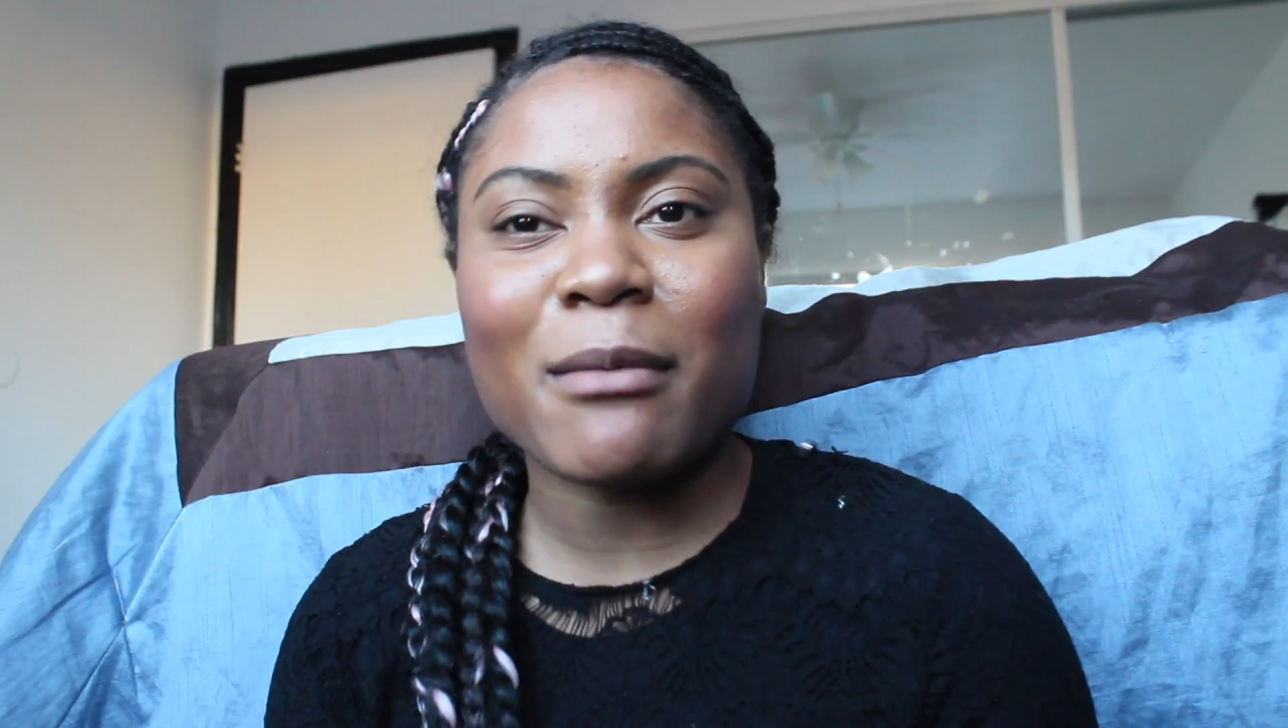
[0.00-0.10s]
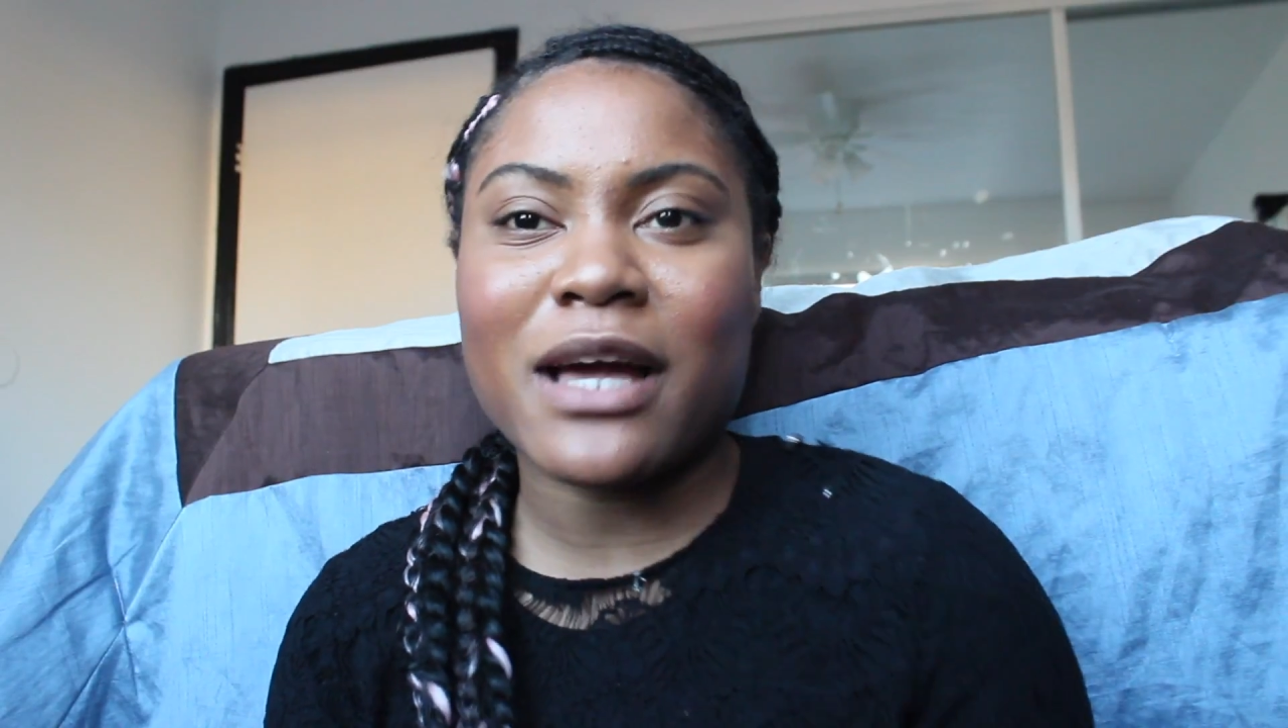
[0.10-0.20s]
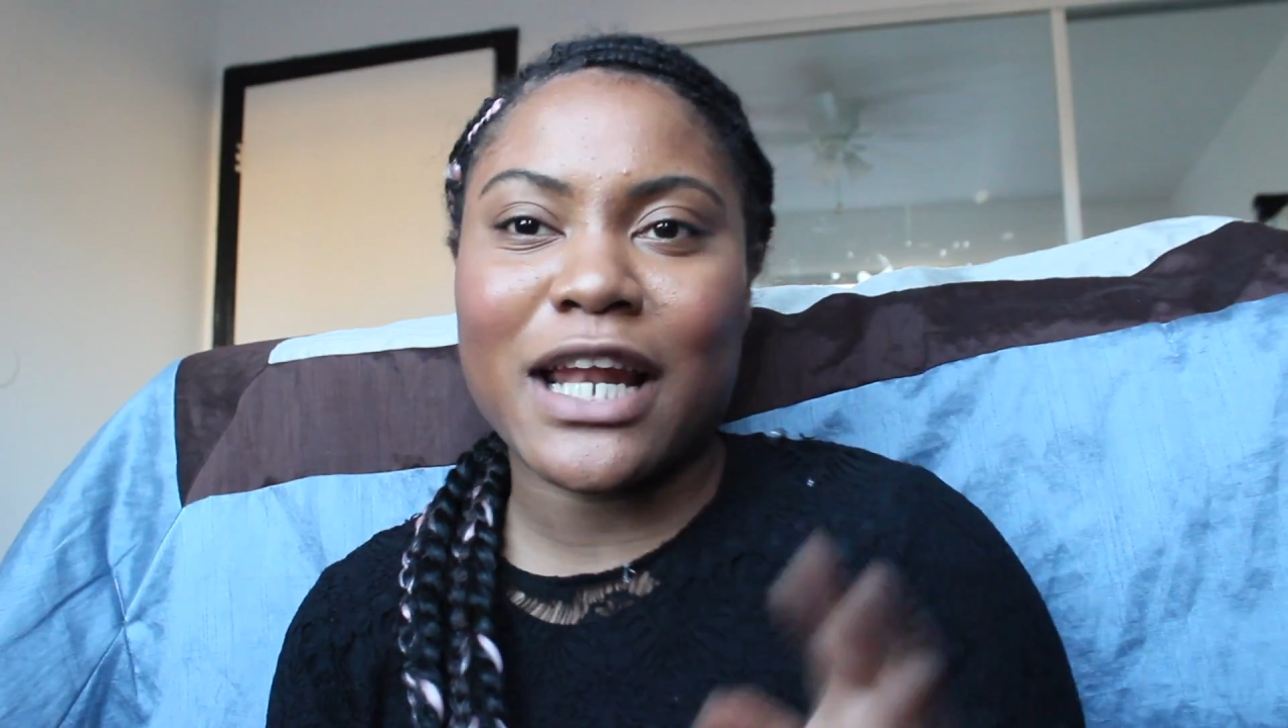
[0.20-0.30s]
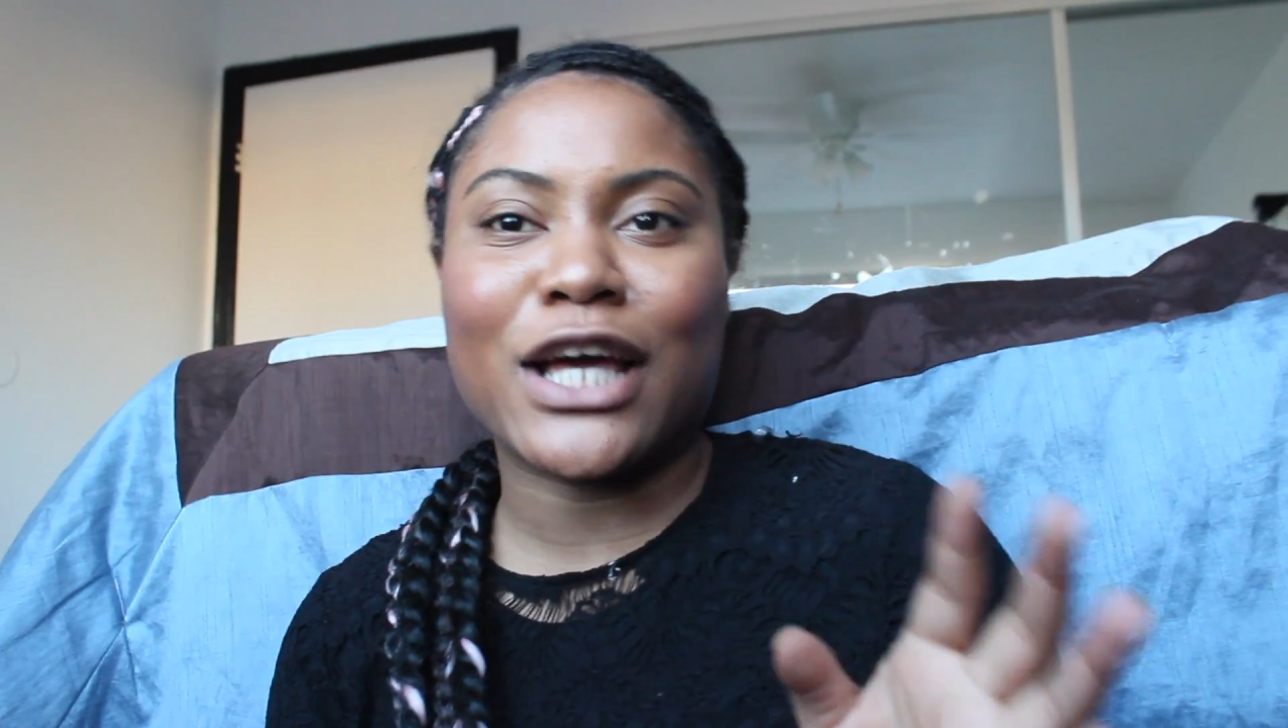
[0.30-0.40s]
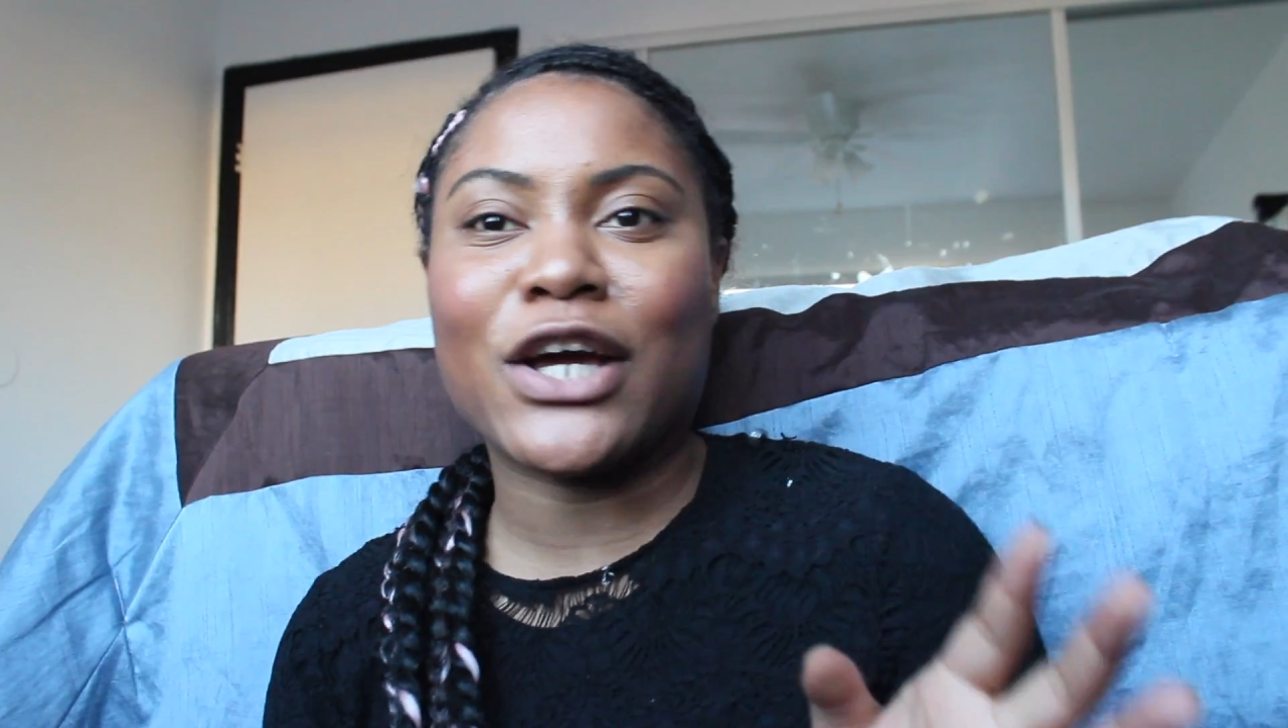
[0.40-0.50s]
I'm
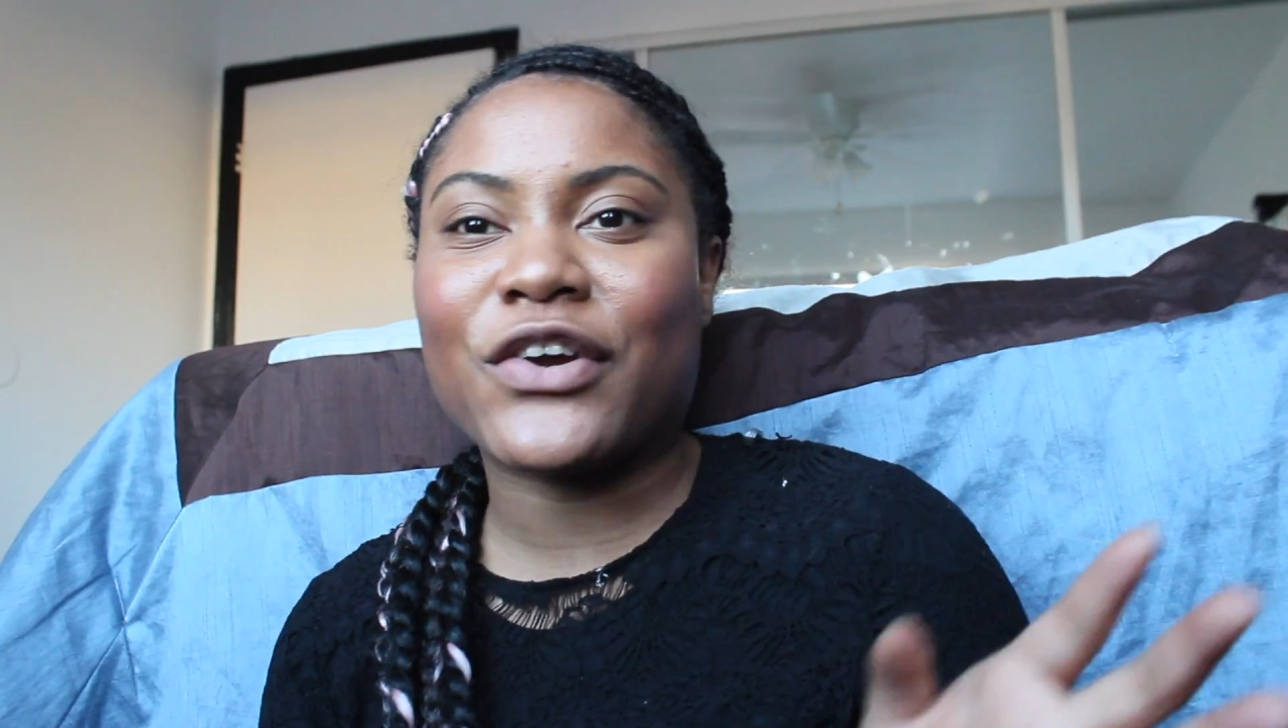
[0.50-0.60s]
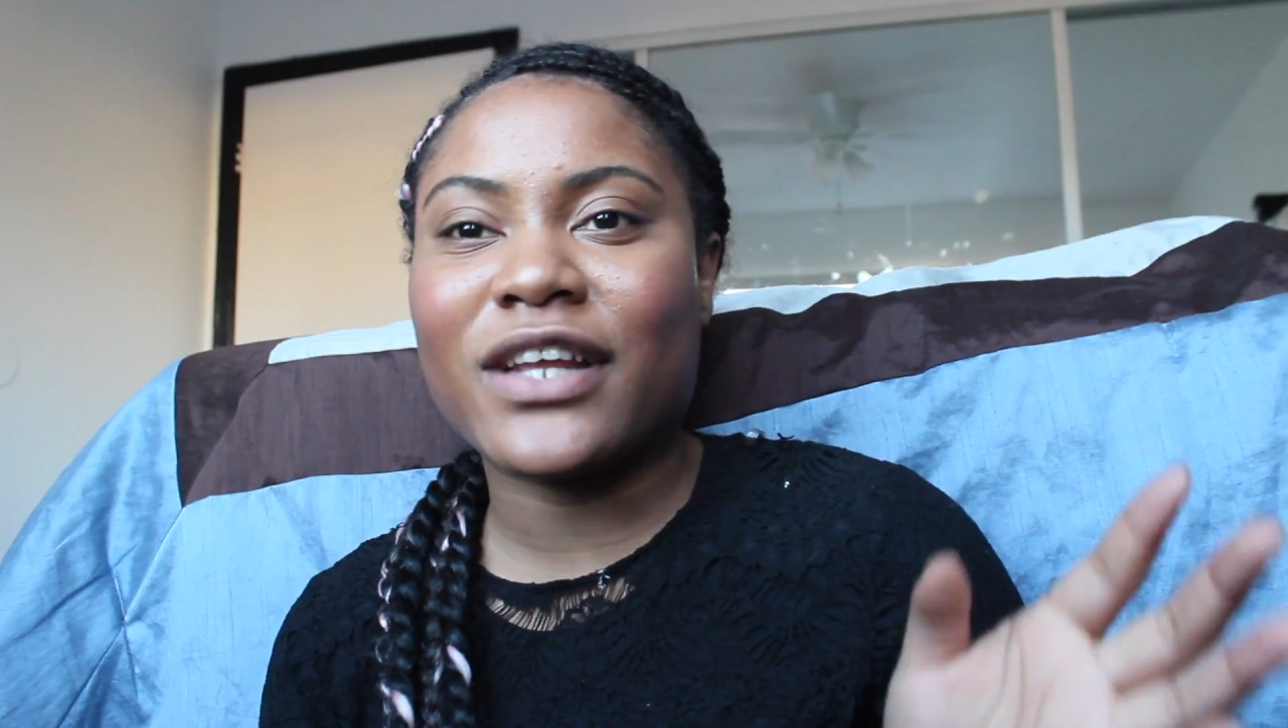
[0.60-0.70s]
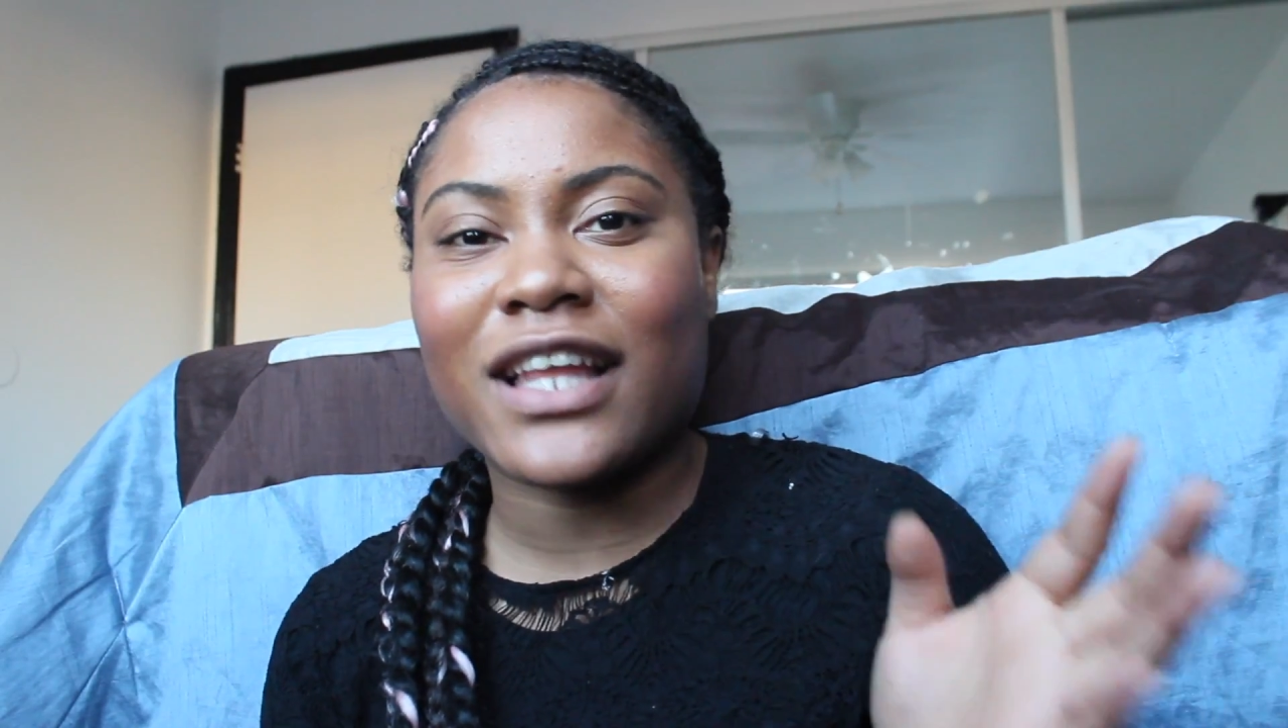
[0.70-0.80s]
kind of hungry.